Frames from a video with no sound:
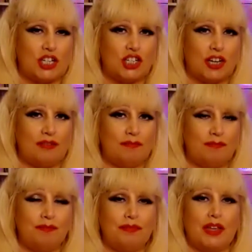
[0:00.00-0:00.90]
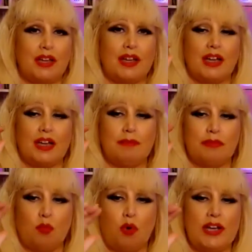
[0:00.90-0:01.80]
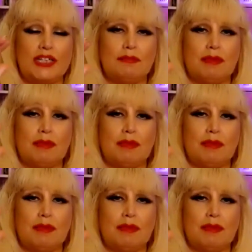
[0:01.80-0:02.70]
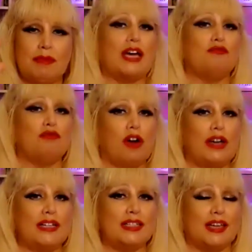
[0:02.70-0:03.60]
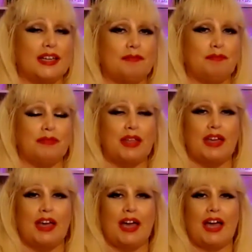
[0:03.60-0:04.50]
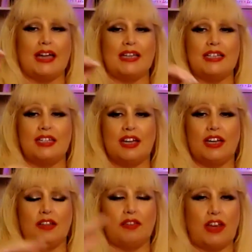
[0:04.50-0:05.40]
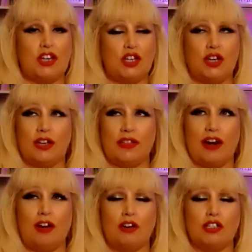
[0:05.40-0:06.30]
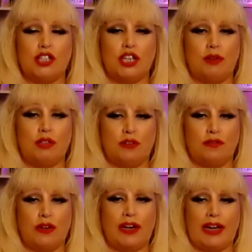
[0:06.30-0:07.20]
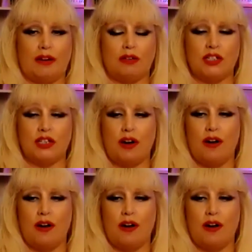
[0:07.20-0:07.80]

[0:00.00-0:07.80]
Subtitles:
engine, what is my sun, moon and rising? And then they'll ask you to fill out